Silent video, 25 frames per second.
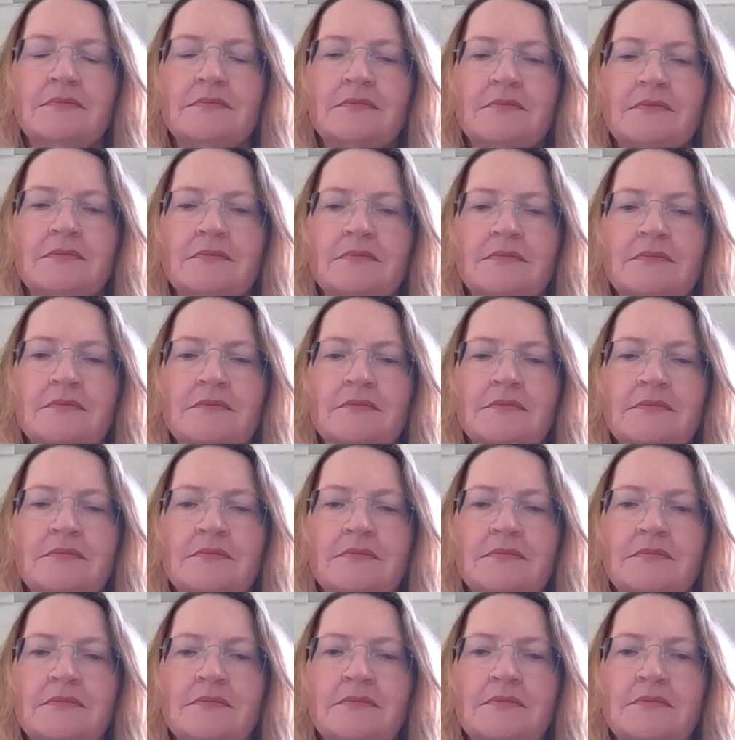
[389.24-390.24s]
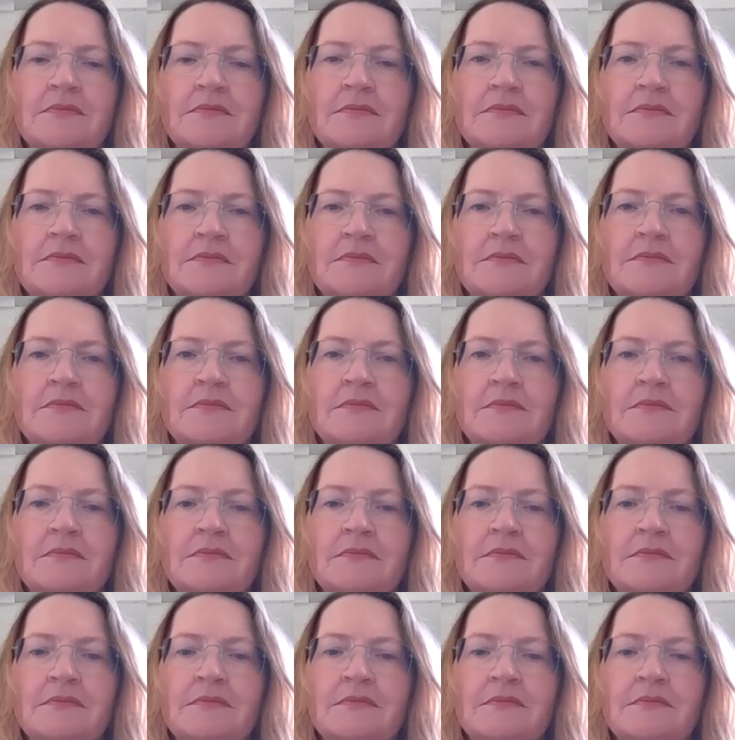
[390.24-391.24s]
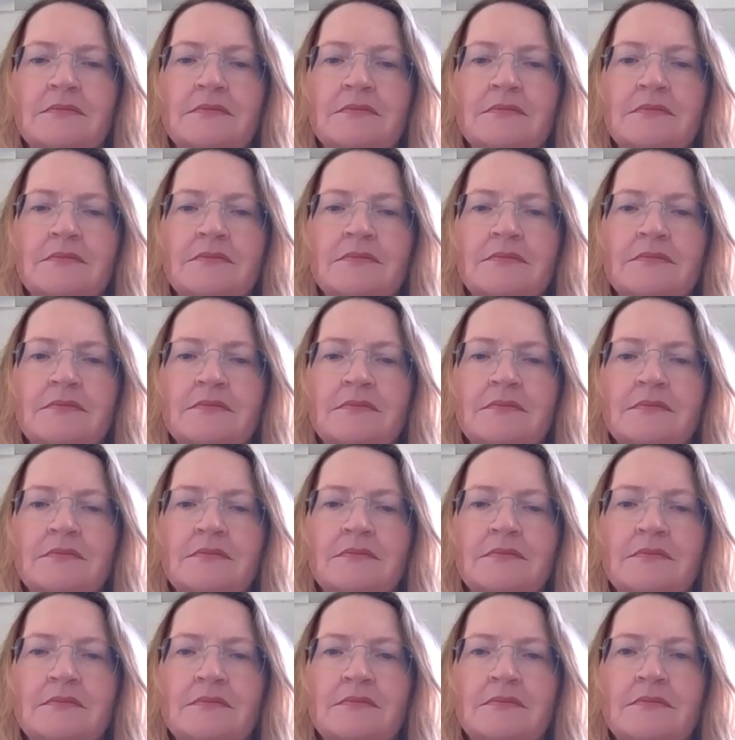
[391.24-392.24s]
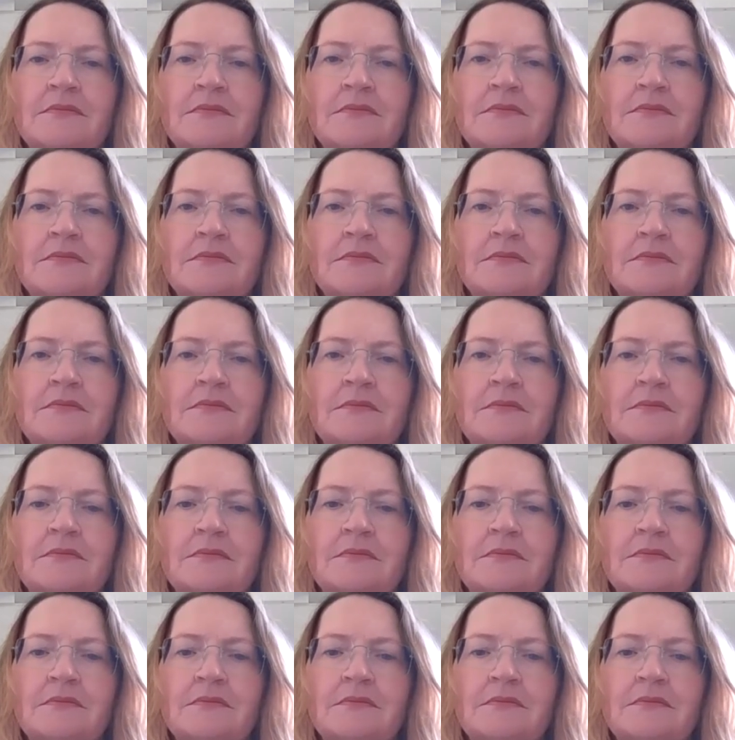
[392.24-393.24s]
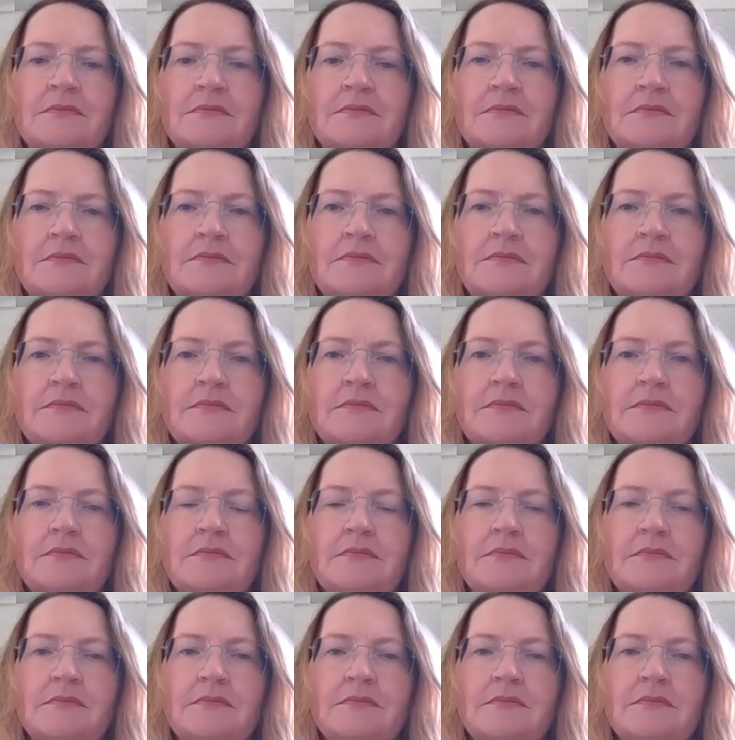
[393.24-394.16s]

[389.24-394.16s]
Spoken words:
The person shown says nothing.